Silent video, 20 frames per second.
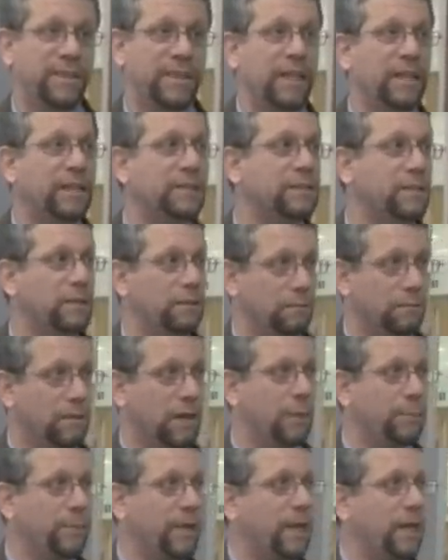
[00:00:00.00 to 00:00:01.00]
things that are
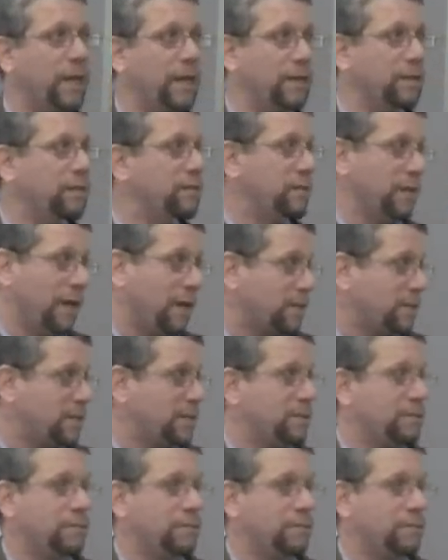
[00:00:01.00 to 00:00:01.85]
coming in, dust.